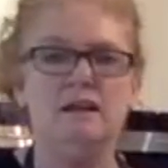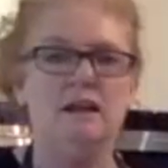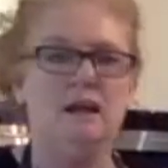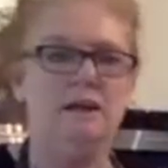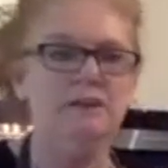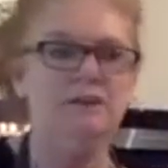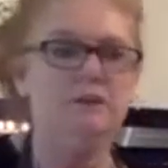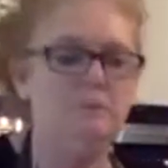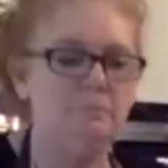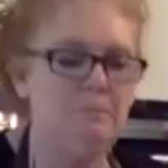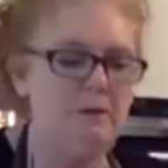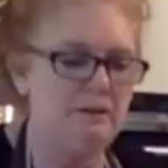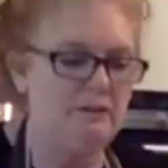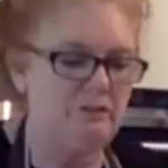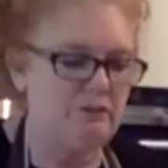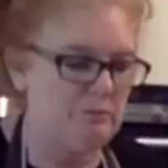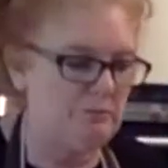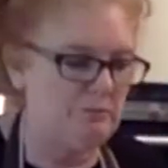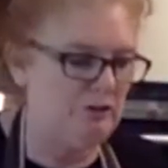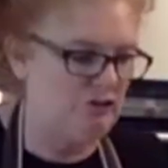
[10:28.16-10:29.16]
and you come back to
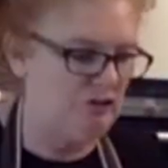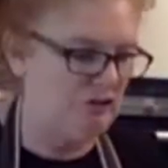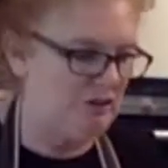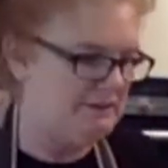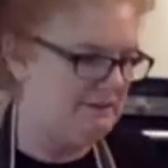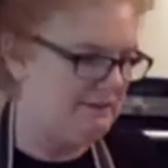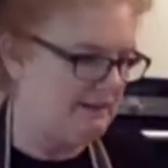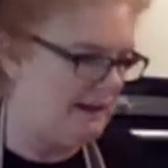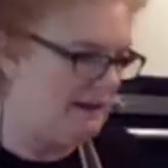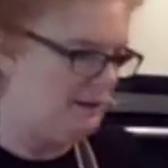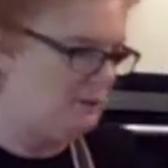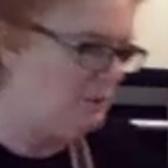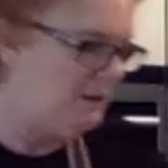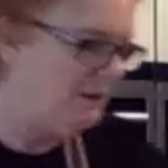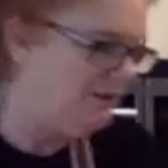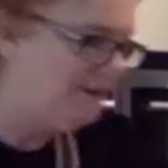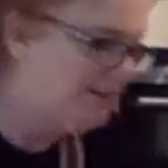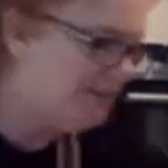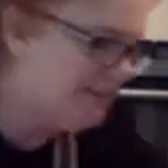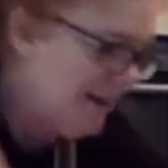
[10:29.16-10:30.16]
them, your cheesecake will
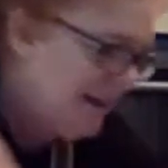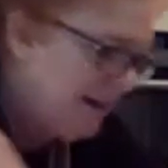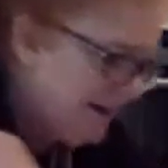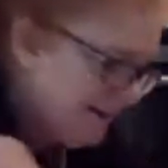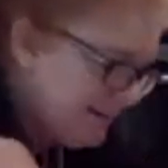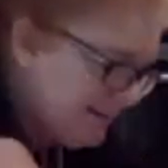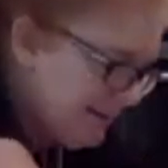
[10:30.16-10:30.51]
have set.